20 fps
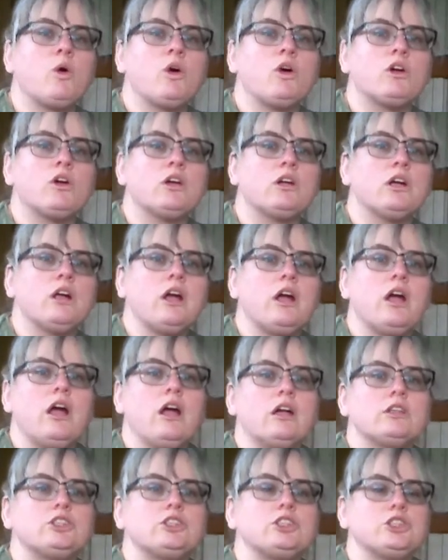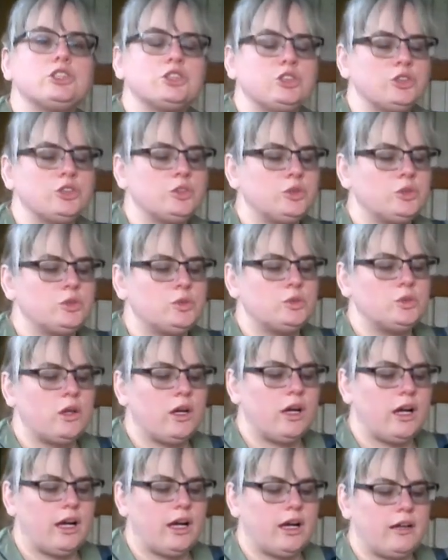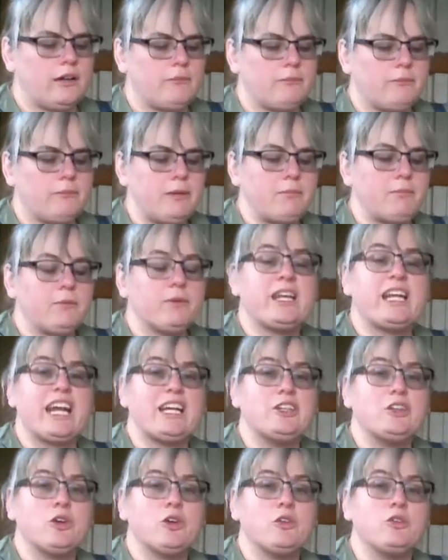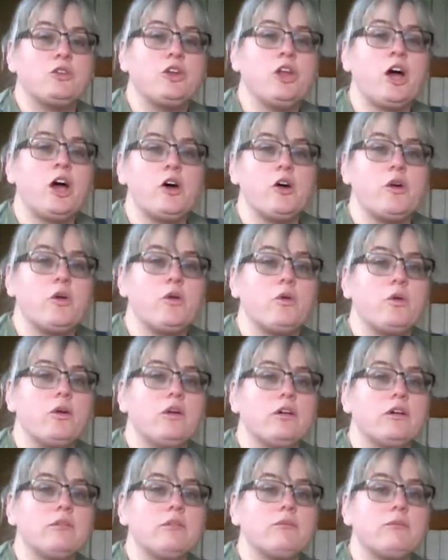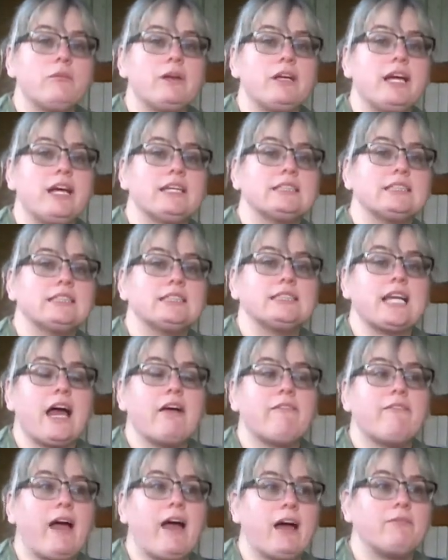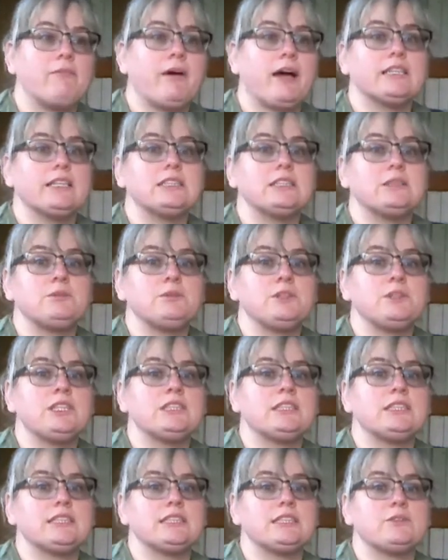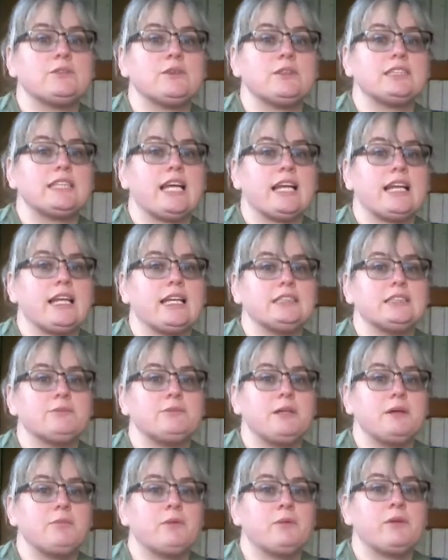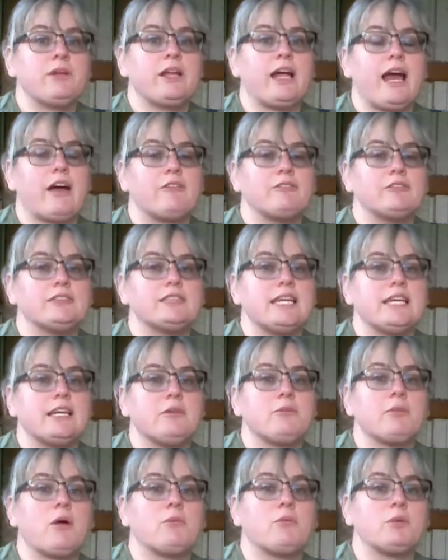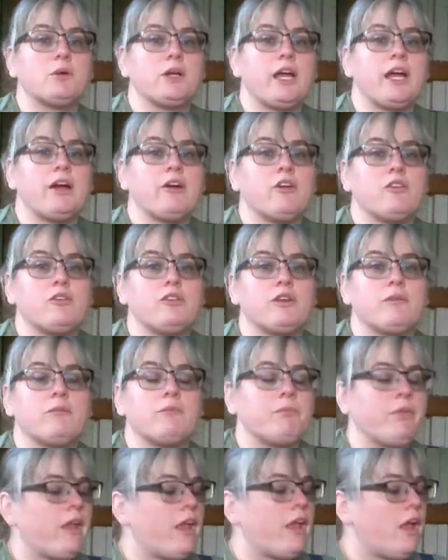or to uh, people that I don't know because I've had bad experiences with selling to people that haven't taken proper care of them.